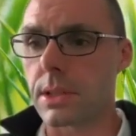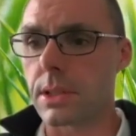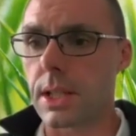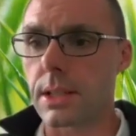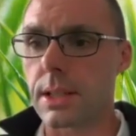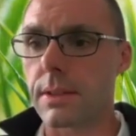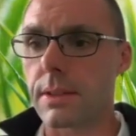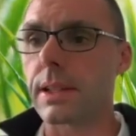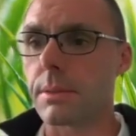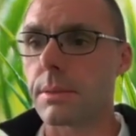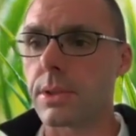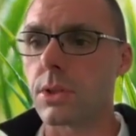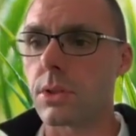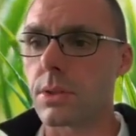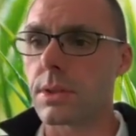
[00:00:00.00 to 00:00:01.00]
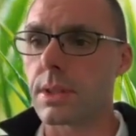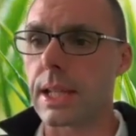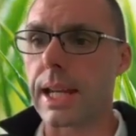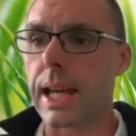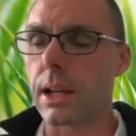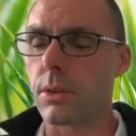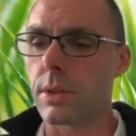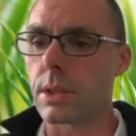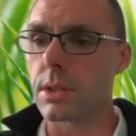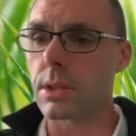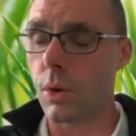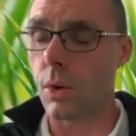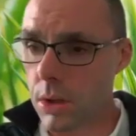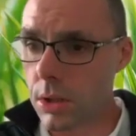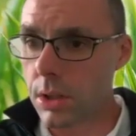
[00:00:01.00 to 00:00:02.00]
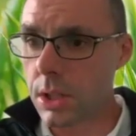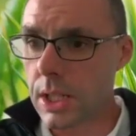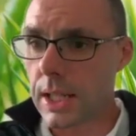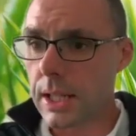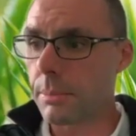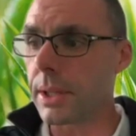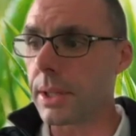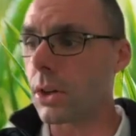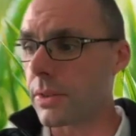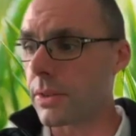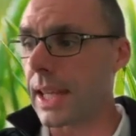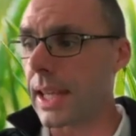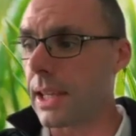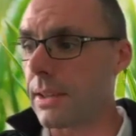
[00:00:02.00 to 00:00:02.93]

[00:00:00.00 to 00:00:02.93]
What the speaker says: can definitely produce the language, or beyond that,